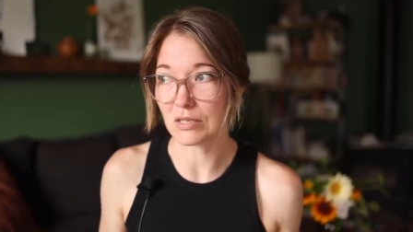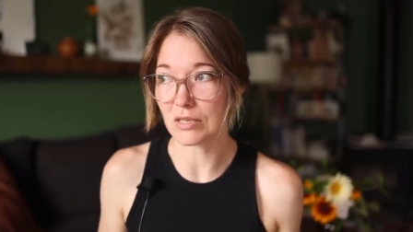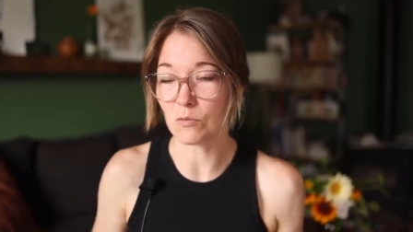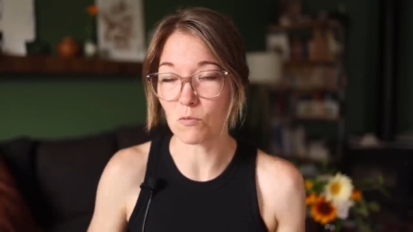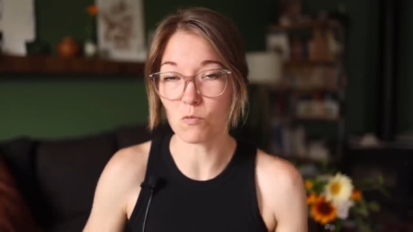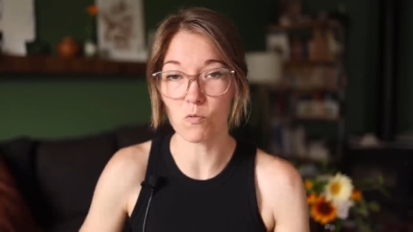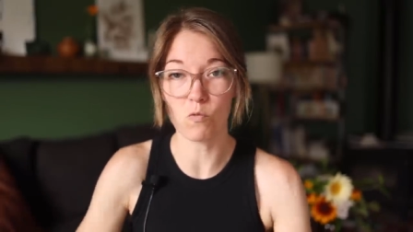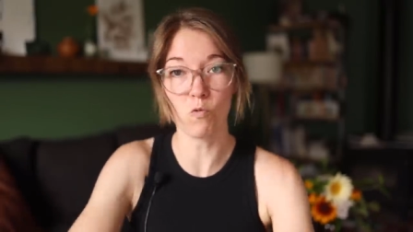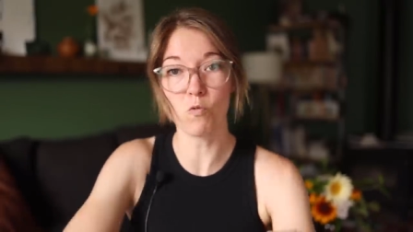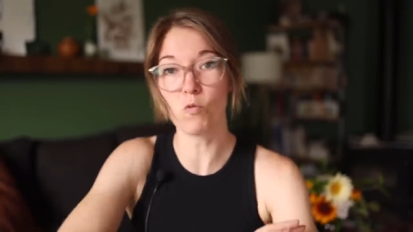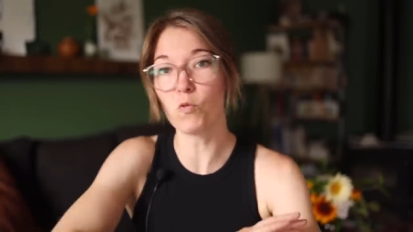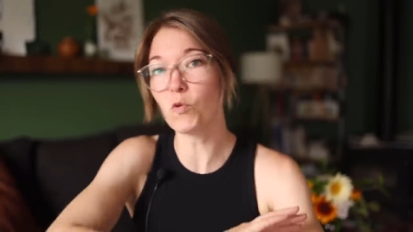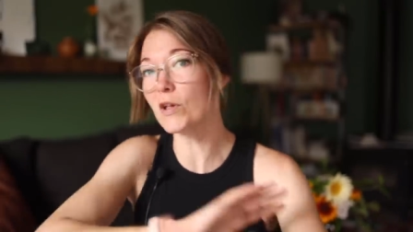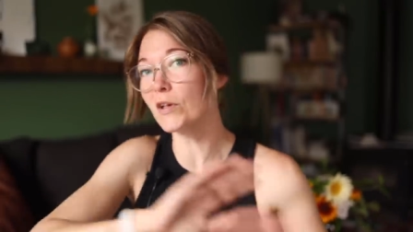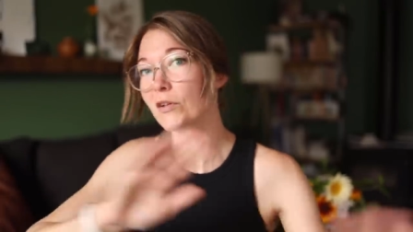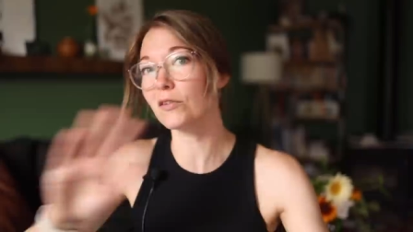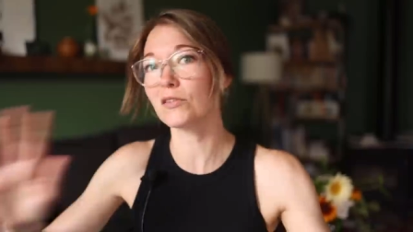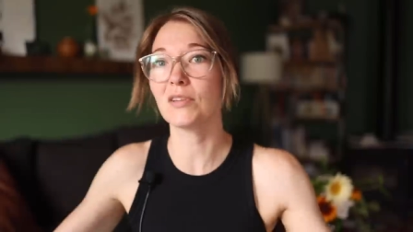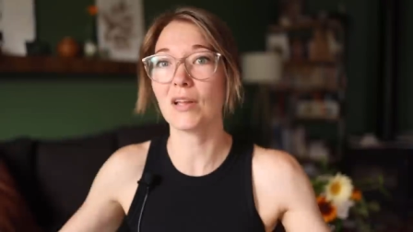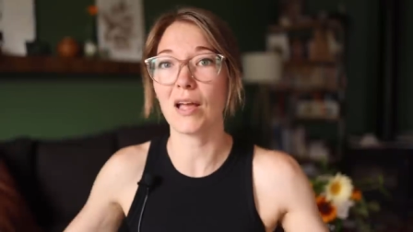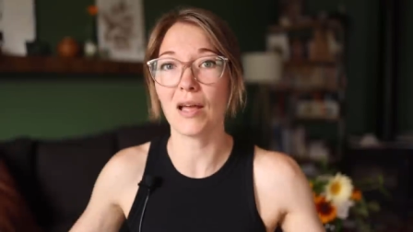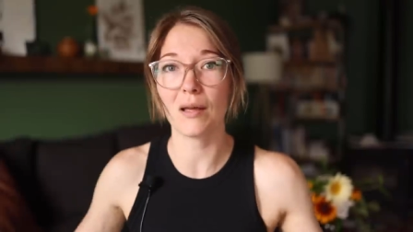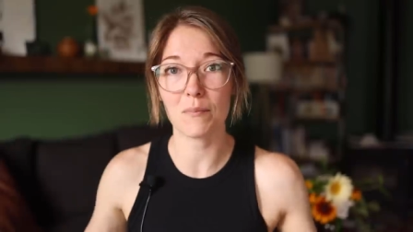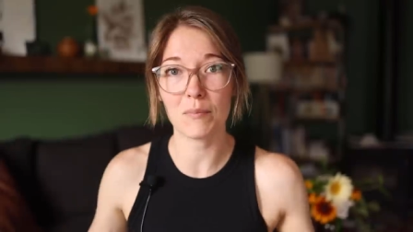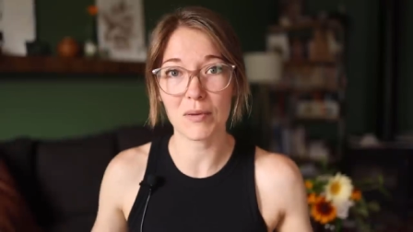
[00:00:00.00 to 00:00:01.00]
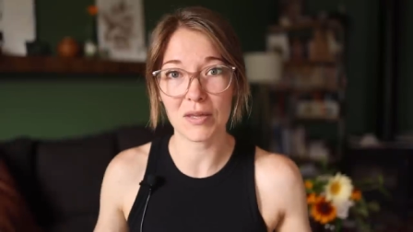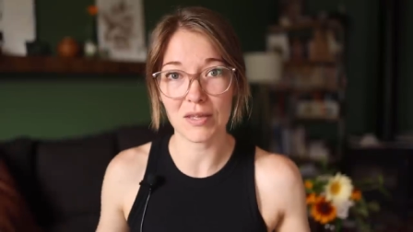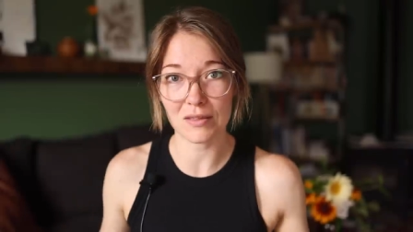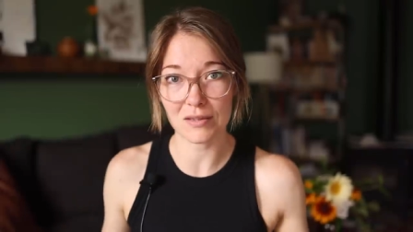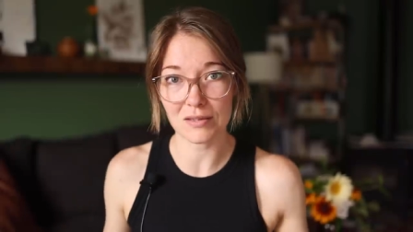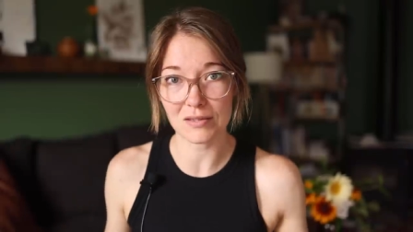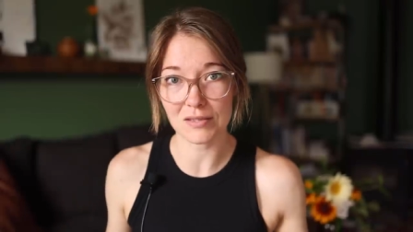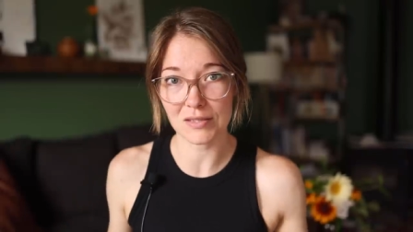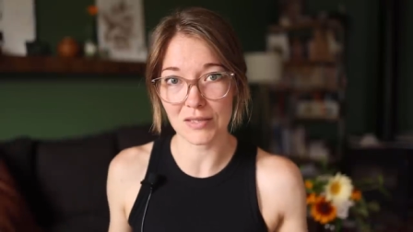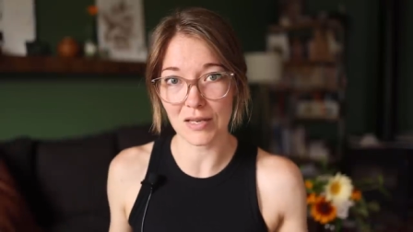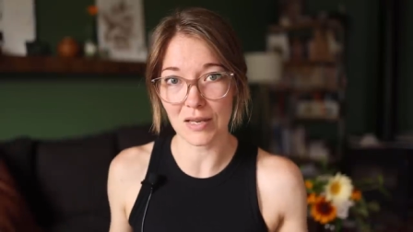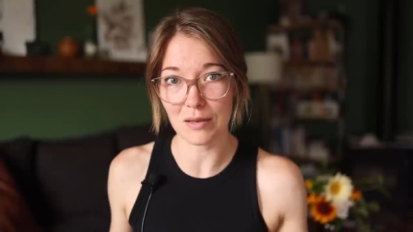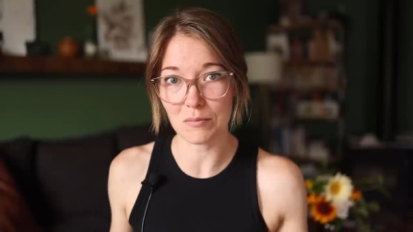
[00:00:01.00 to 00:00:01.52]
It will not be
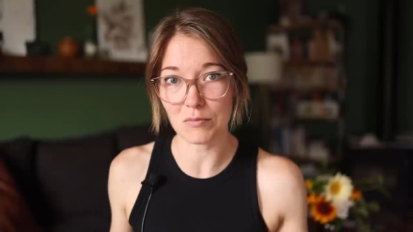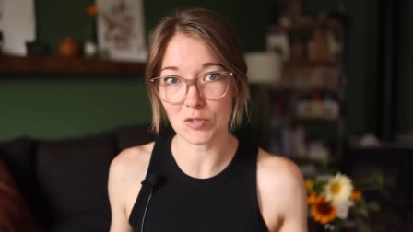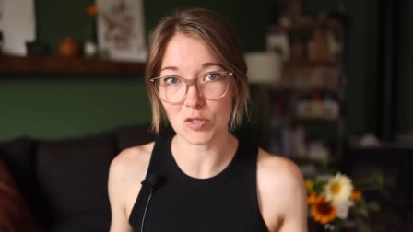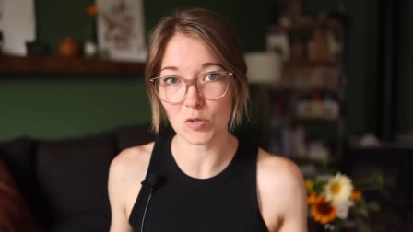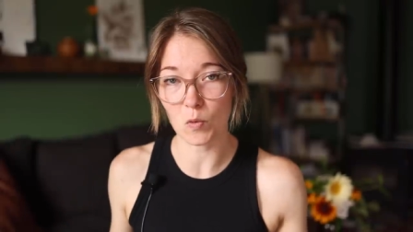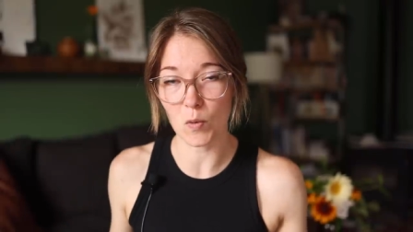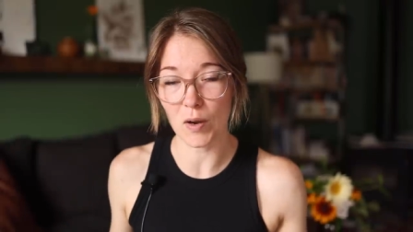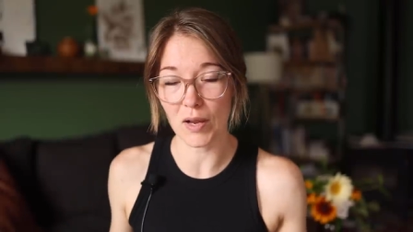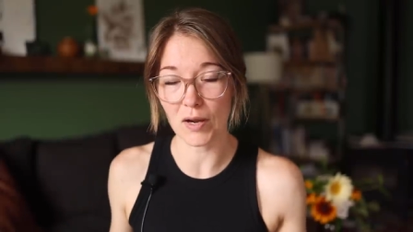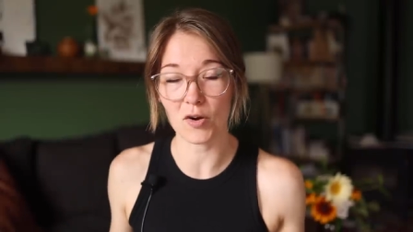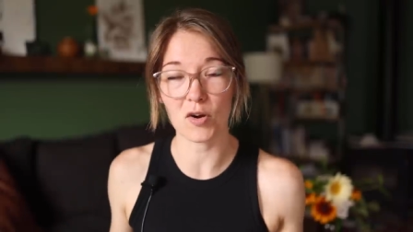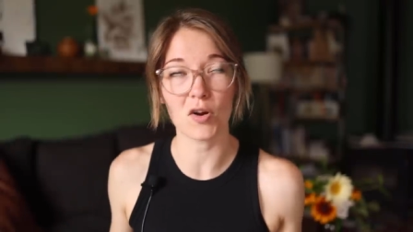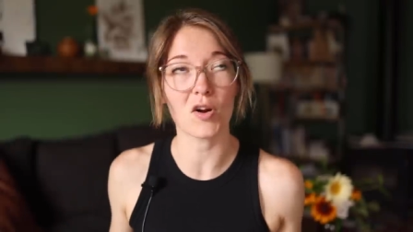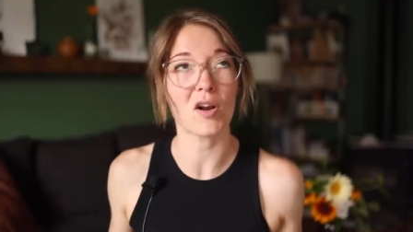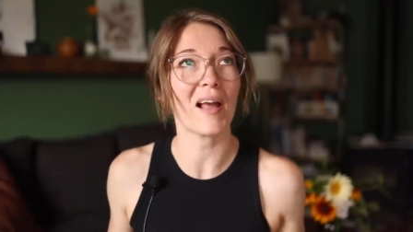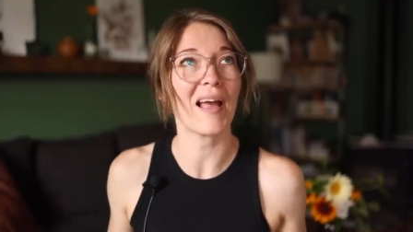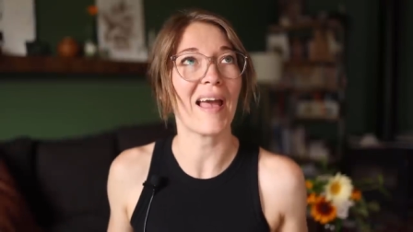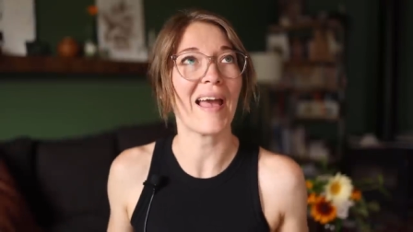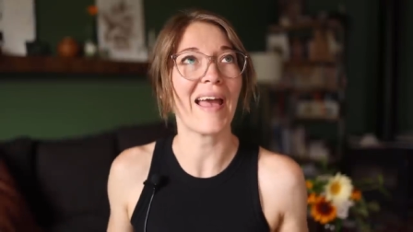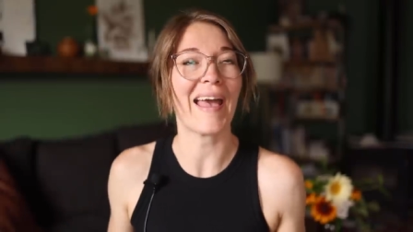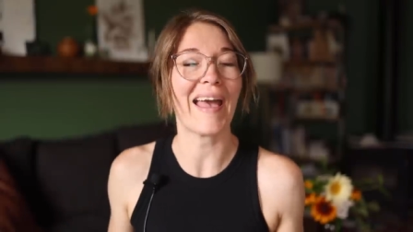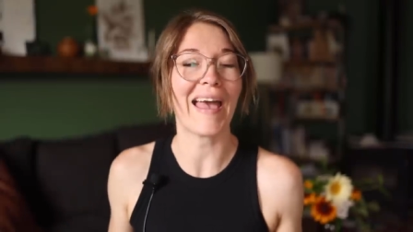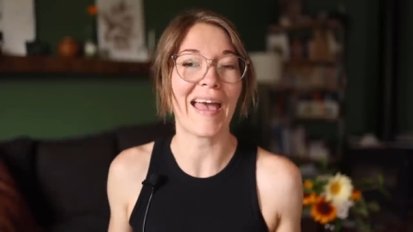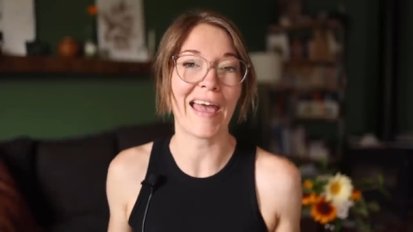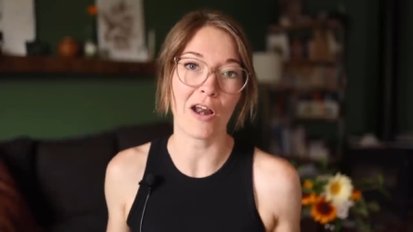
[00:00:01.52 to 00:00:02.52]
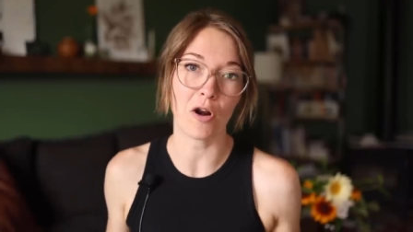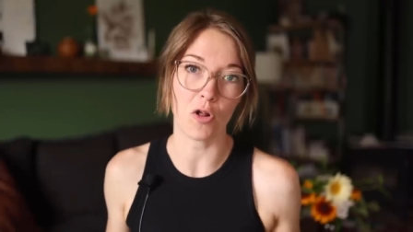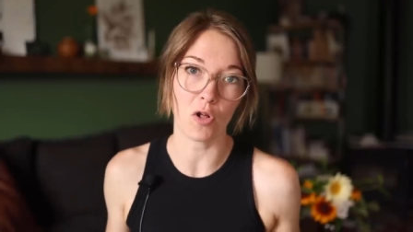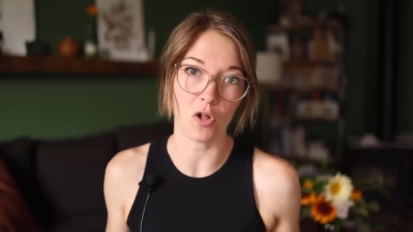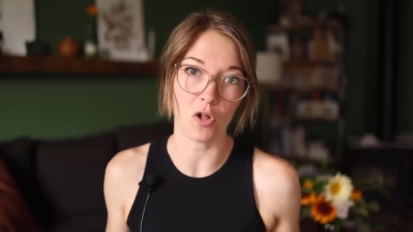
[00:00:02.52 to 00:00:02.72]
the same sweater at